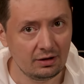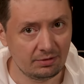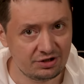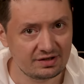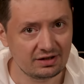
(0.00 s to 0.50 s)

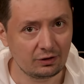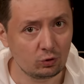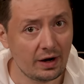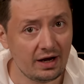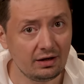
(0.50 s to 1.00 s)
But just like
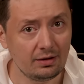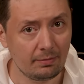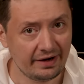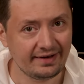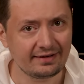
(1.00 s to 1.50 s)
Twain,
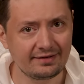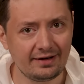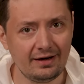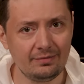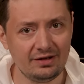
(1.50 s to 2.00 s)
by that time,